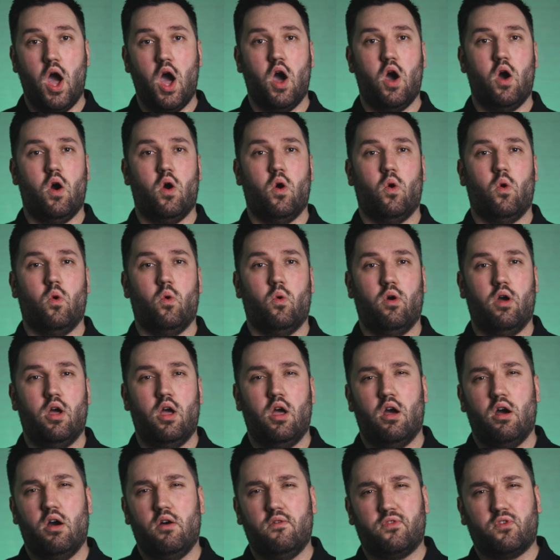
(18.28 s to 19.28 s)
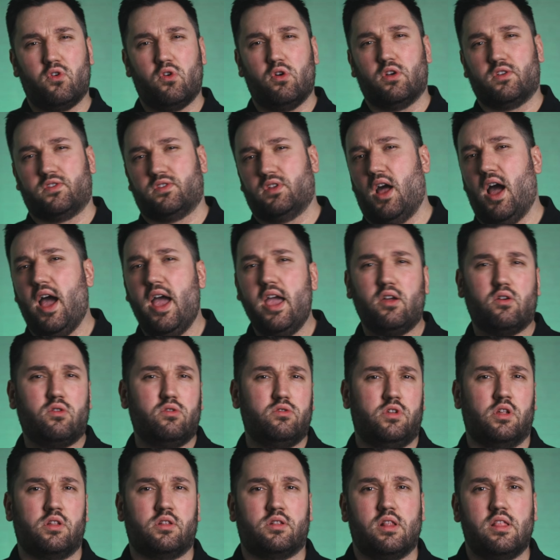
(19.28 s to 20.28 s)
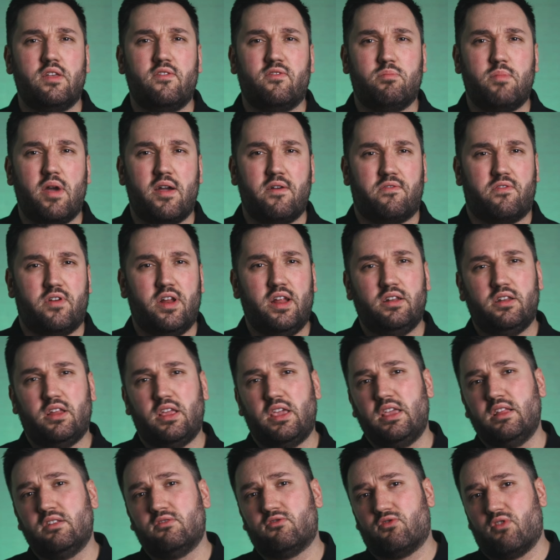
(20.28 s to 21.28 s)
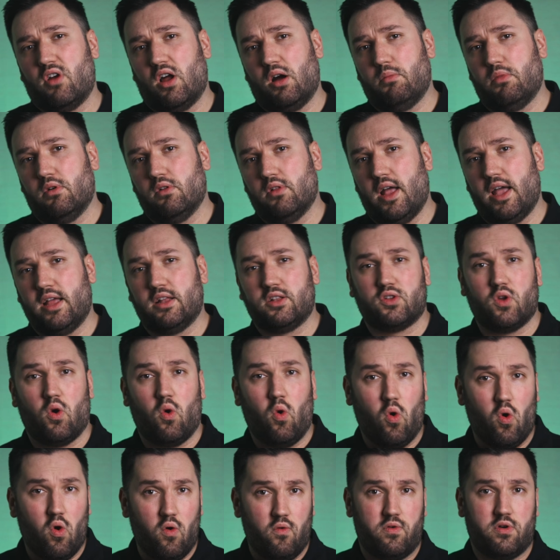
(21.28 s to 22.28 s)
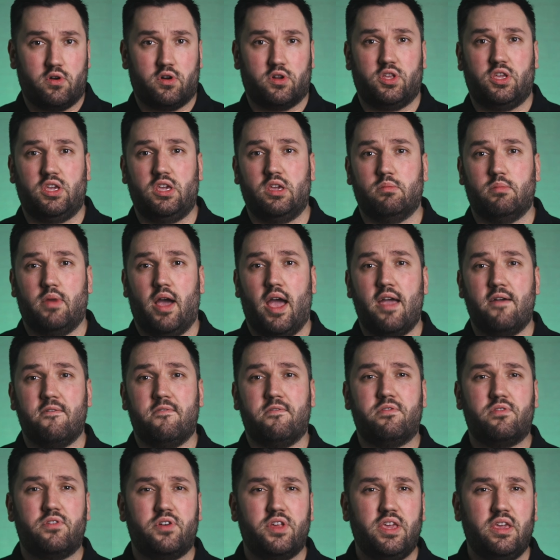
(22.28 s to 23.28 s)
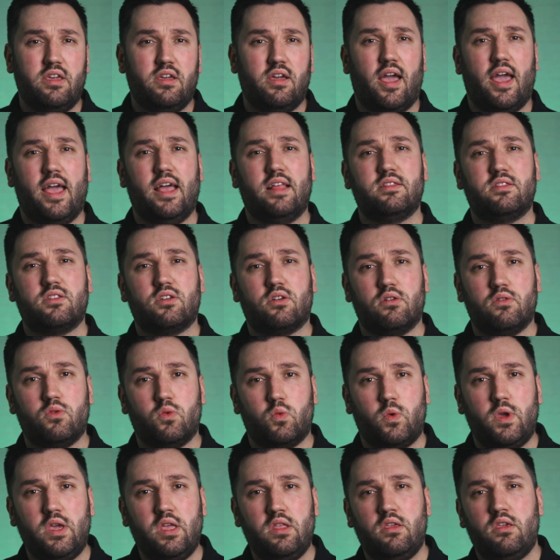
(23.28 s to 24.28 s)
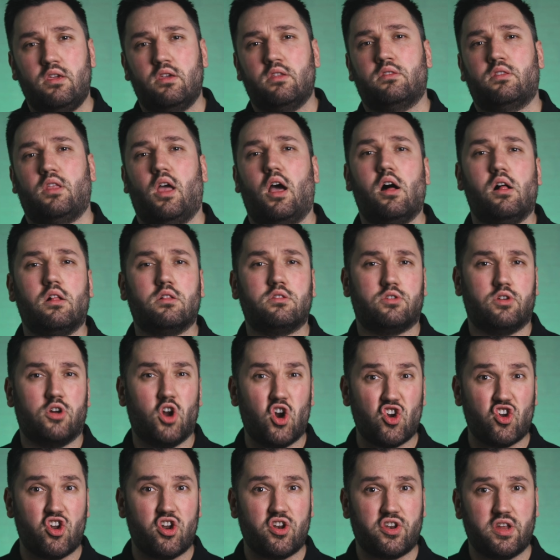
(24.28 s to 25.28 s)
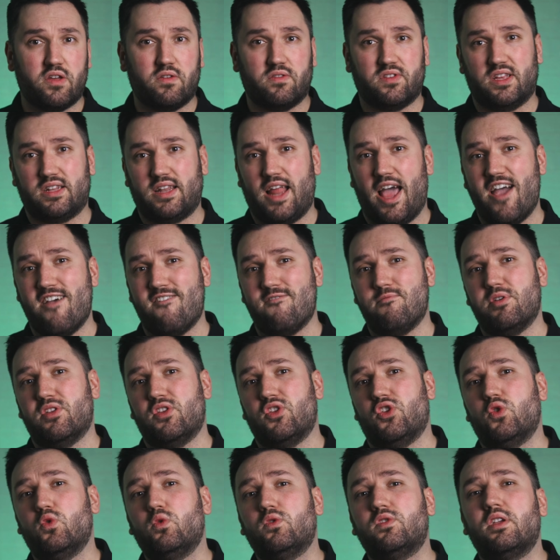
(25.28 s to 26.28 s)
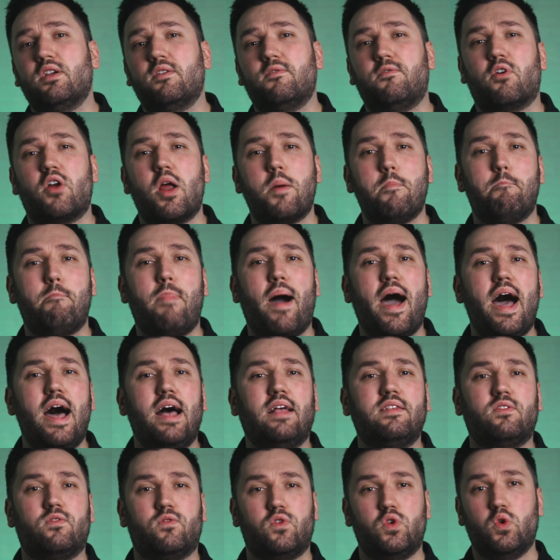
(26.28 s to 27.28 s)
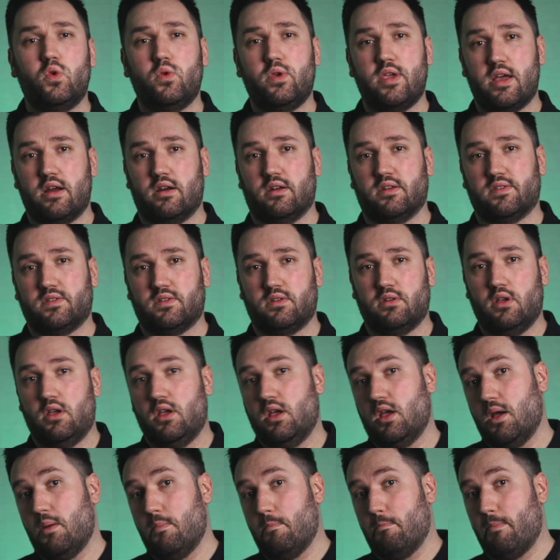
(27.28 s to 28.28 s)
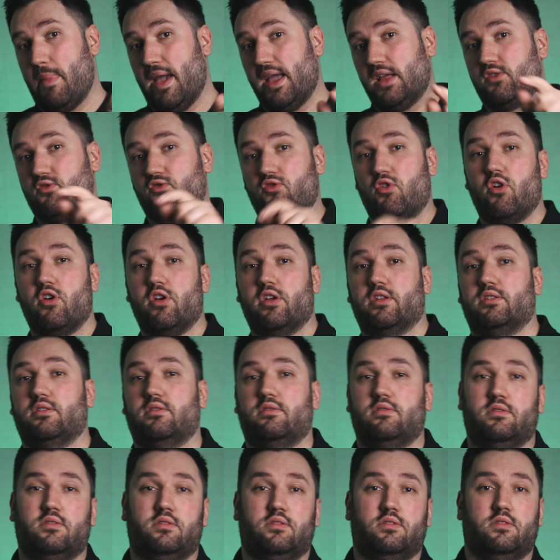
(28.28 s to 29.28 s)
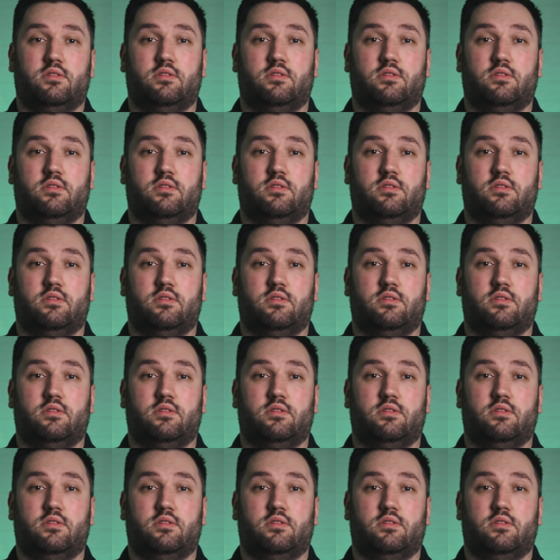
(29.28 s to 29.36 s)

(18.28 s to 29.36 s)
Whoa! Of course, I couldn't leave my friend in trouble and offered him a free and convenient alternative that I've been using for the past few years MacDroid.